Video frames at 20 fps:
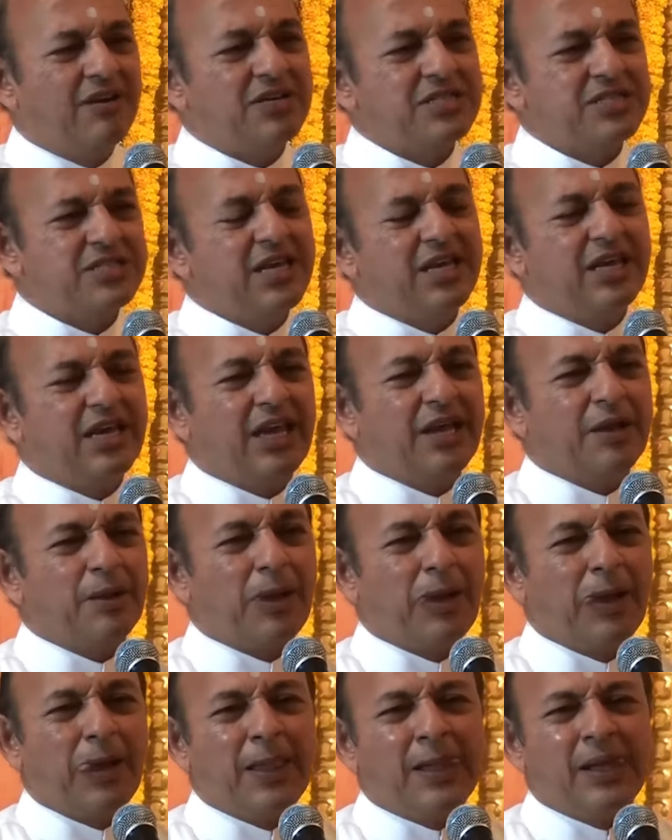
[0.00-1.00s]
I was thinking.
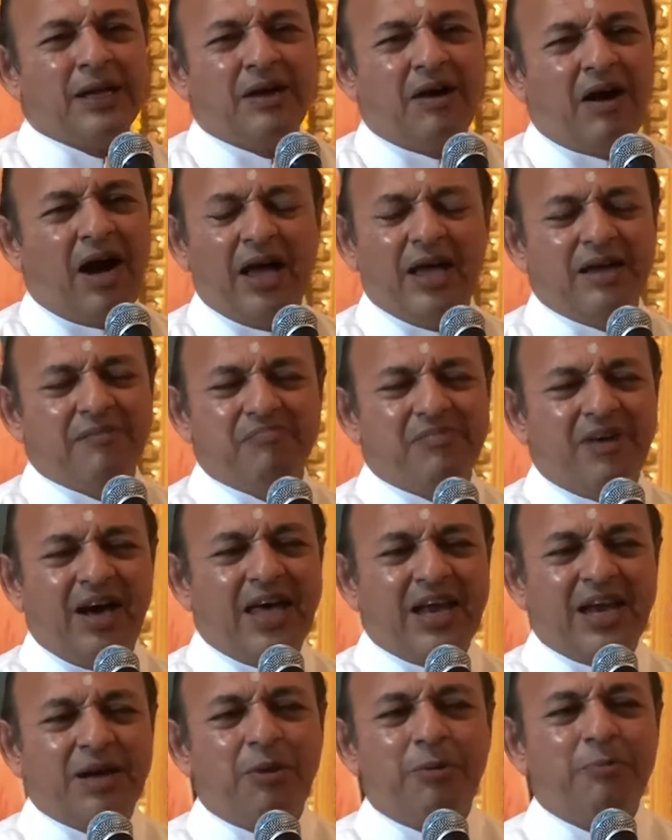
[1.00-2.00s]

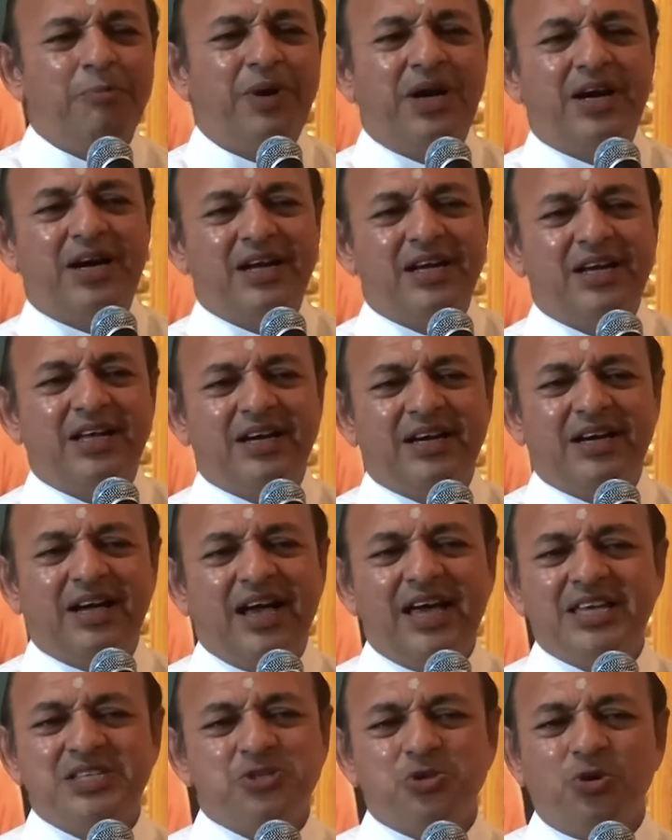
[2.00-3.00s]
I remembered
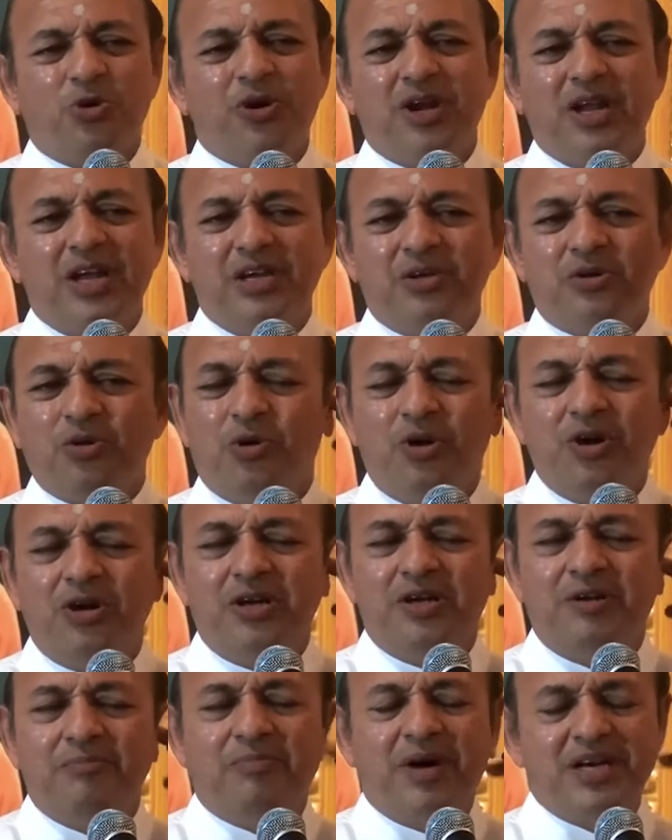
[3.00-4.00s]
a story
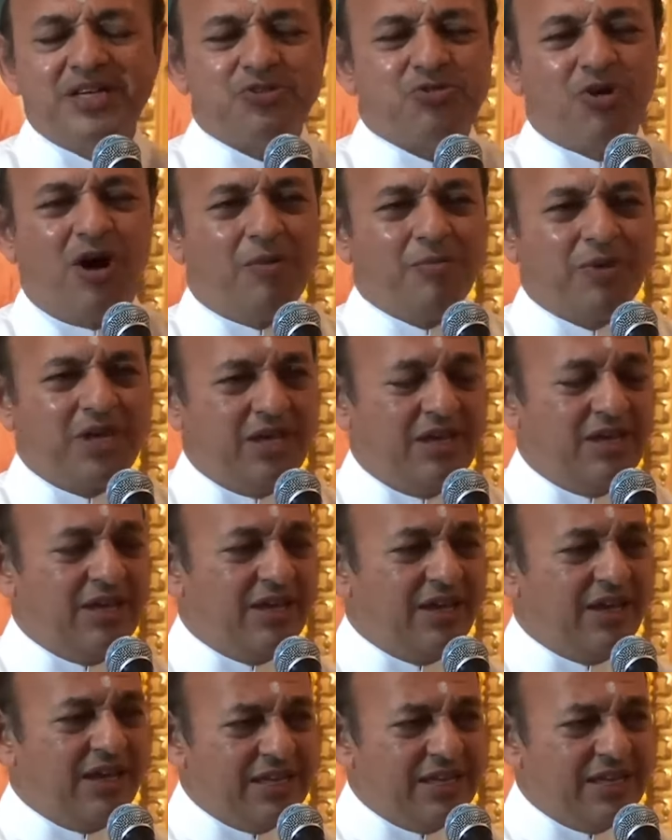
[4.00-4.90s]
told by Swami.